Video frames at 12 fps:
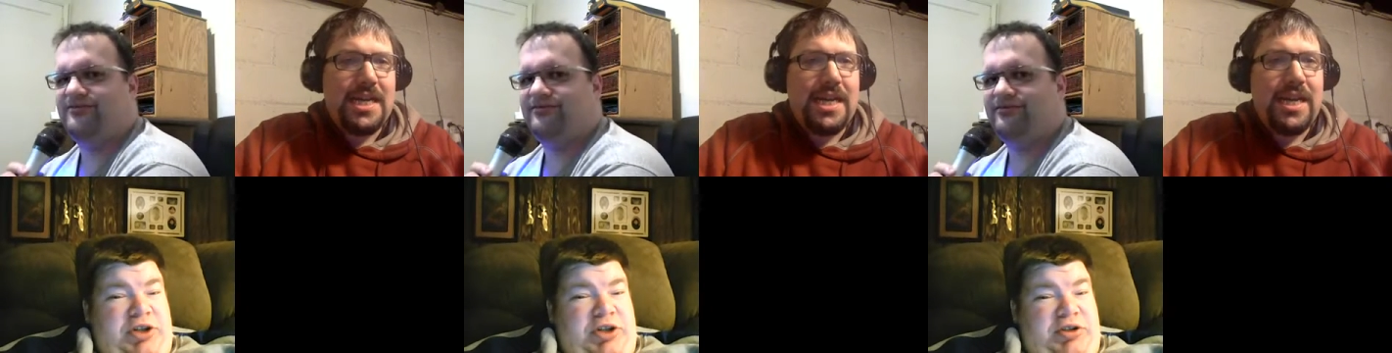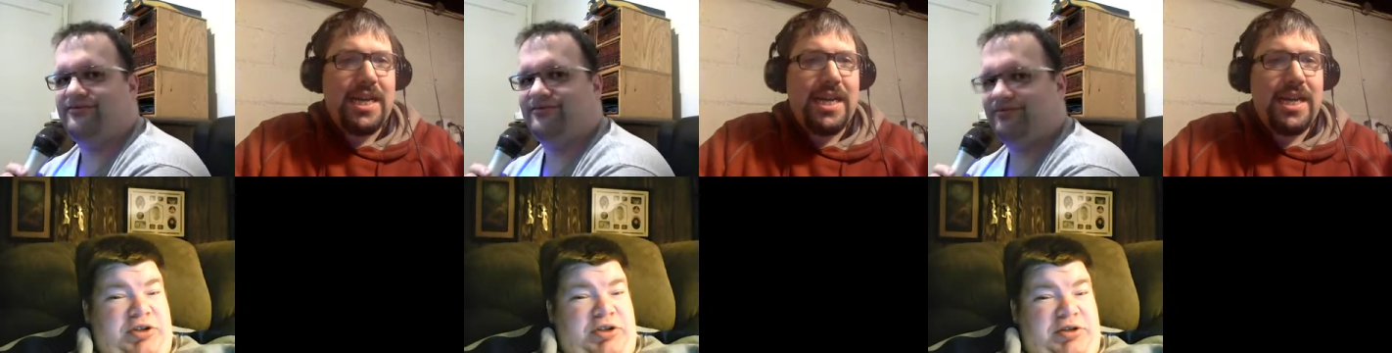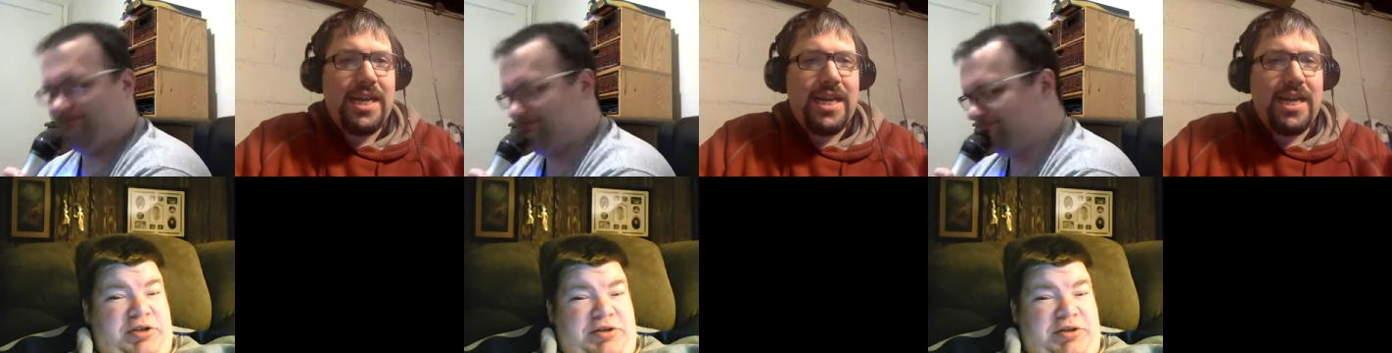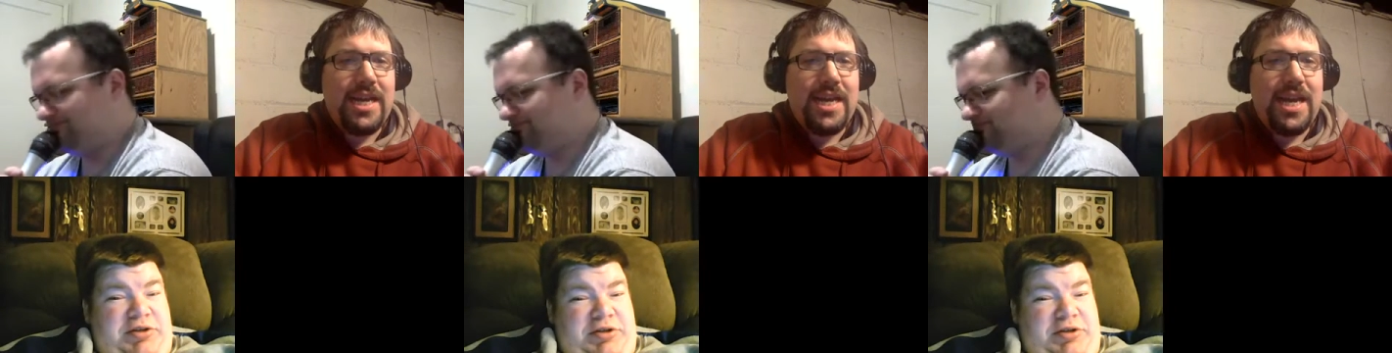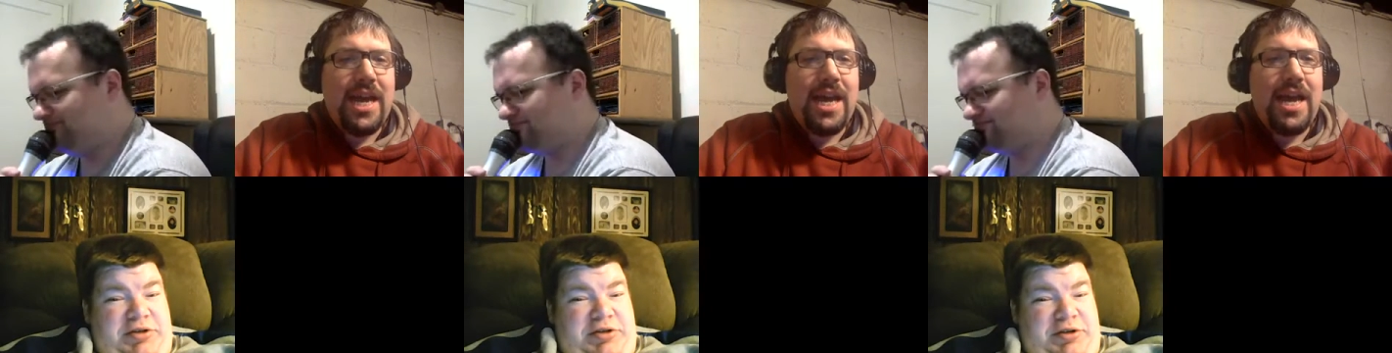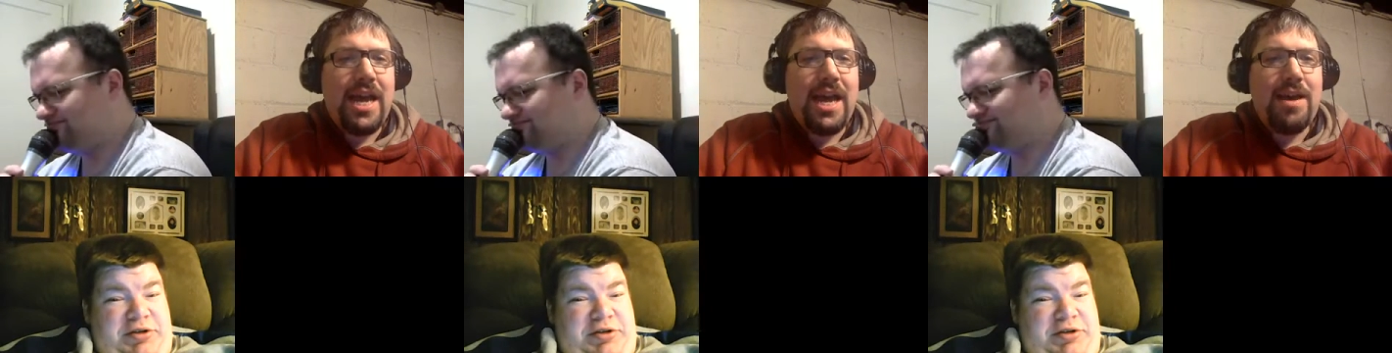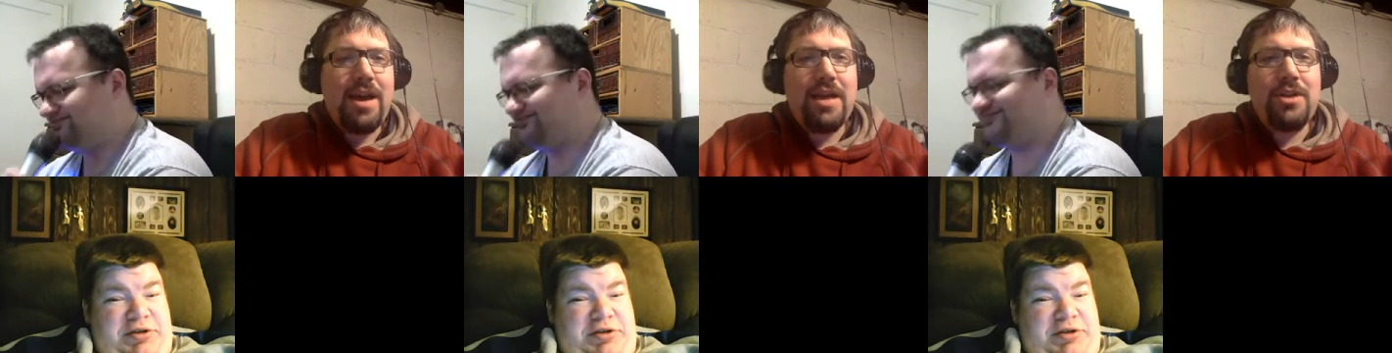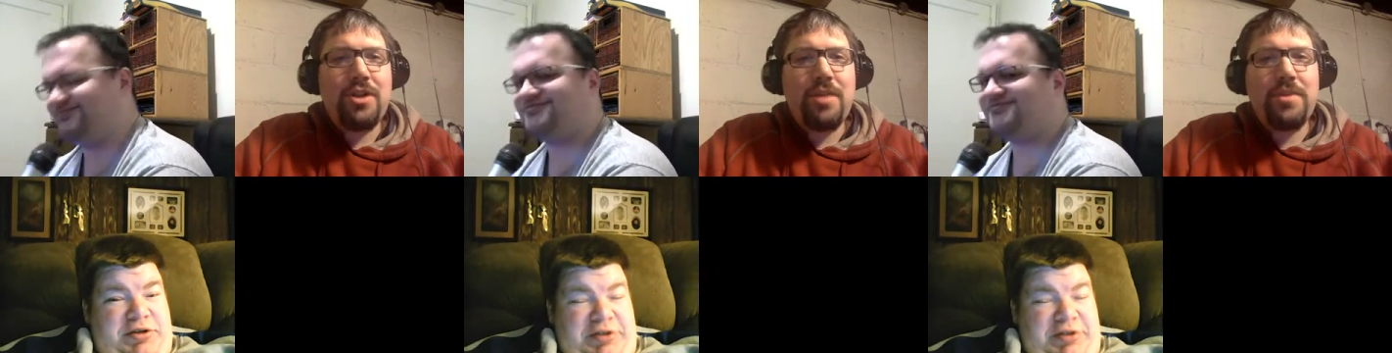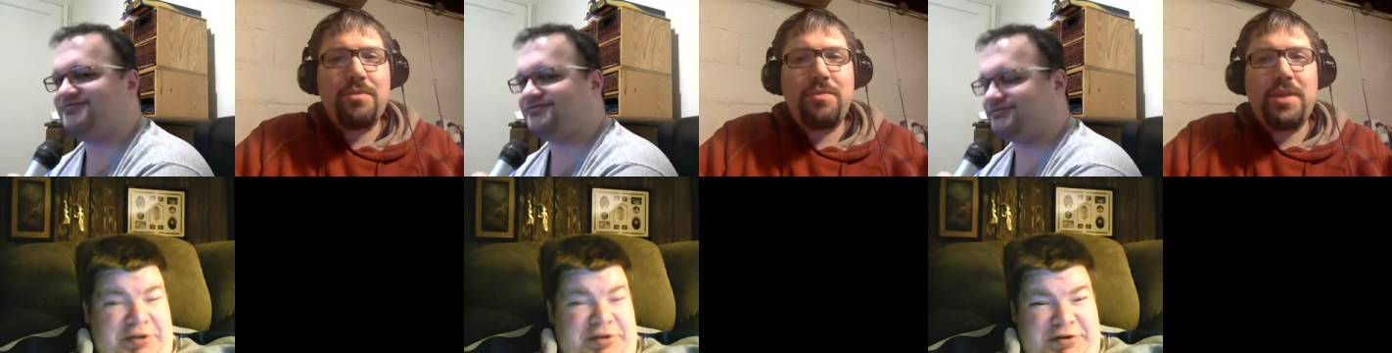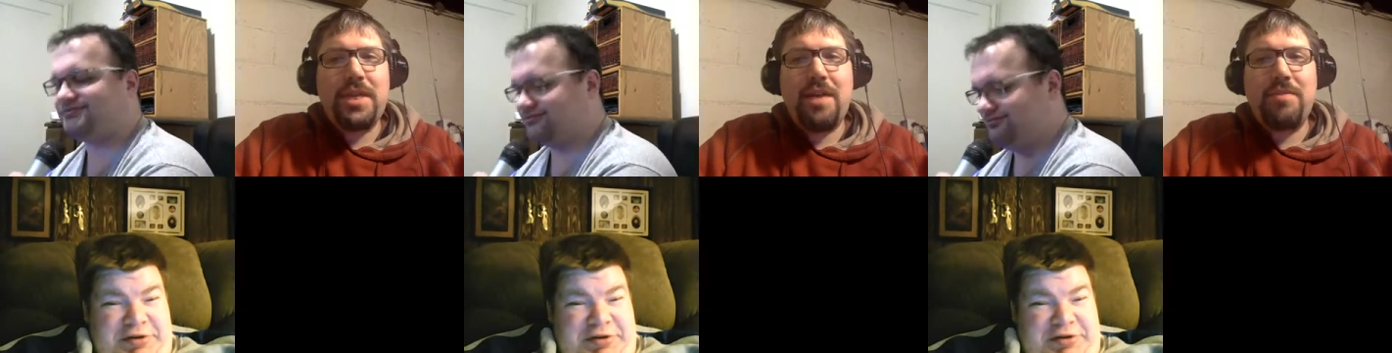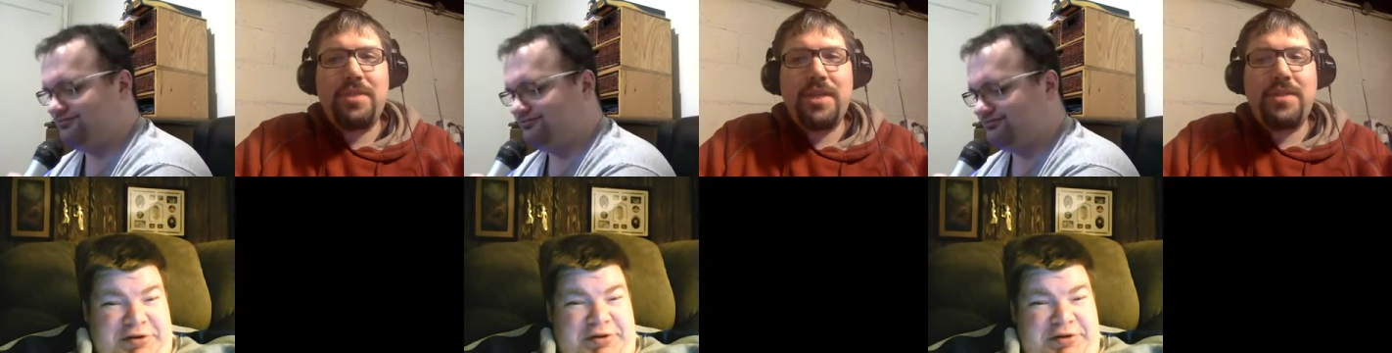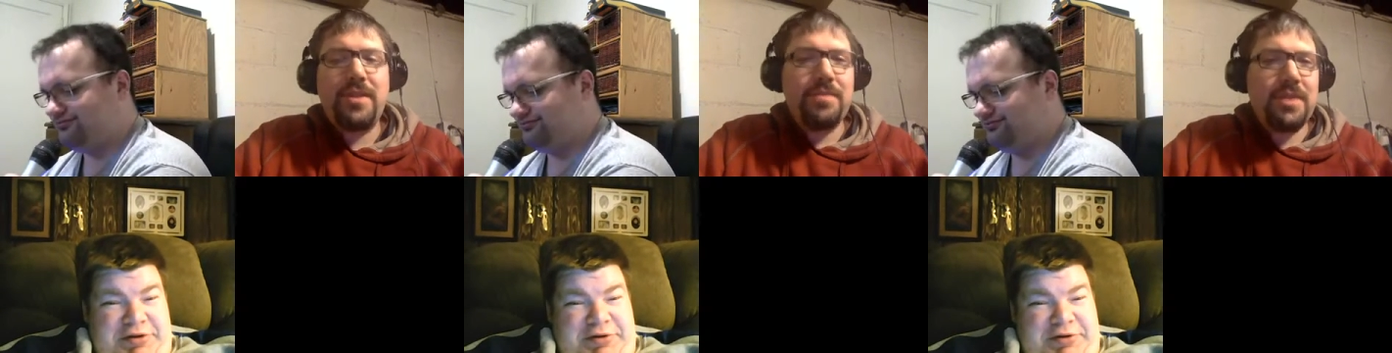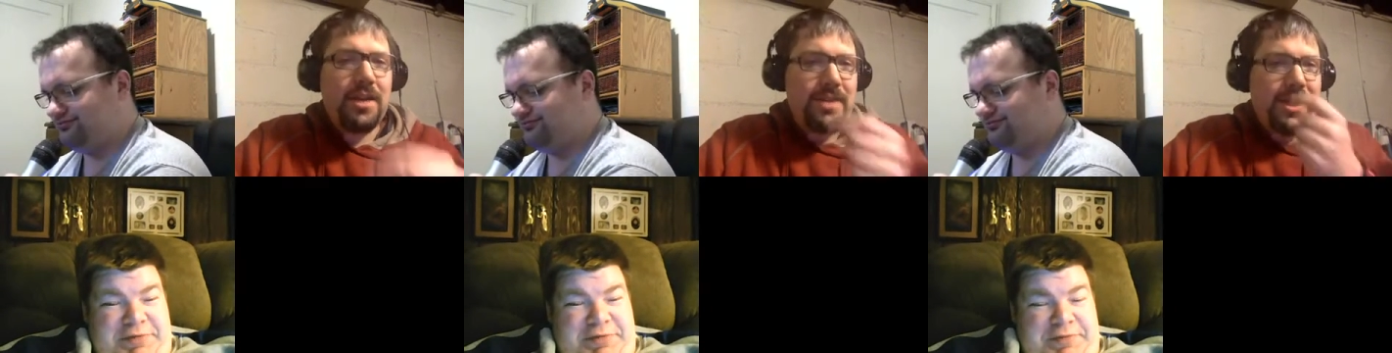Speaker 1: it, I, I, I, dropped a tweet out. It's like sometimes I